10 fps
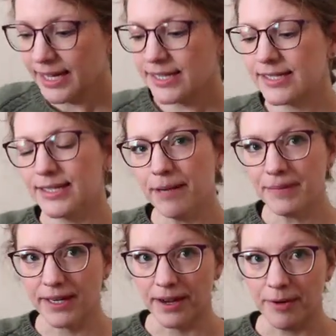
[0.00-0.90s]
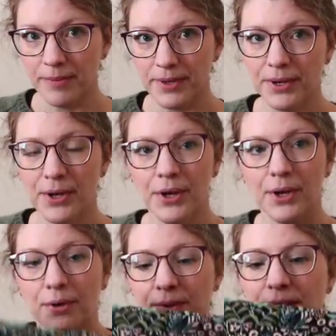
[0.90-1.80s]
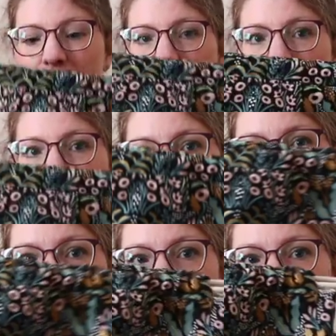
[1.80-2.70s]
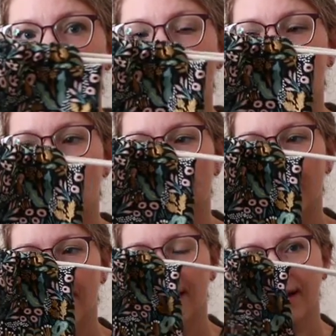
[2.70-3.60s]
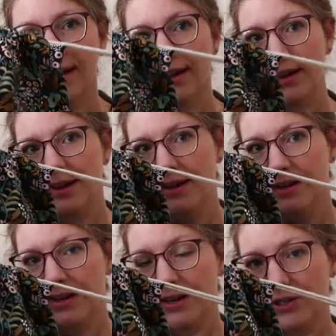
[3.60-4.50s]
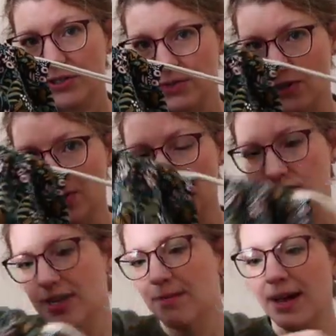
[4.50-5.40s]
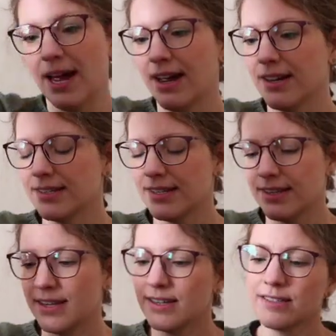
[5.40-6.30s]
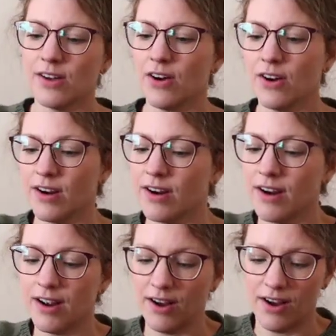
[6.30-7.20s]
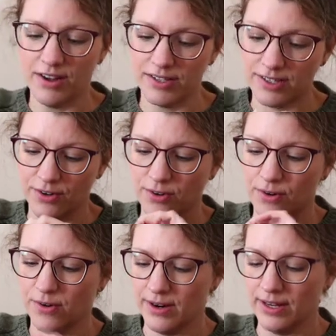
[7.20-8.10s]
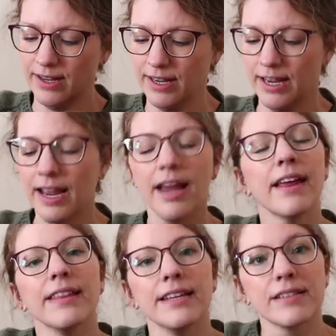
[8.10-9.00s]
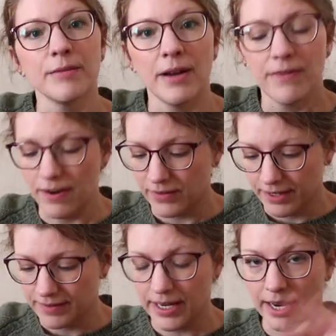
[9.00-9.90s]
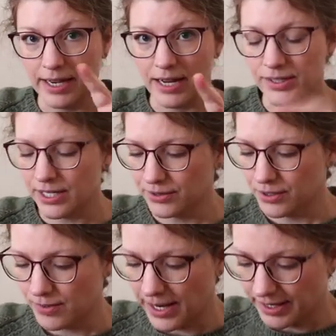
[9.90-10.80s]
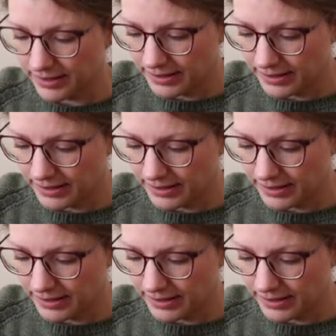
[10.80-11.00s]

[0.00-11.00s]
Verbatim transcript: Stepping up, we go into drawstring bags. These are also, these are my favorite and I'll tell you why.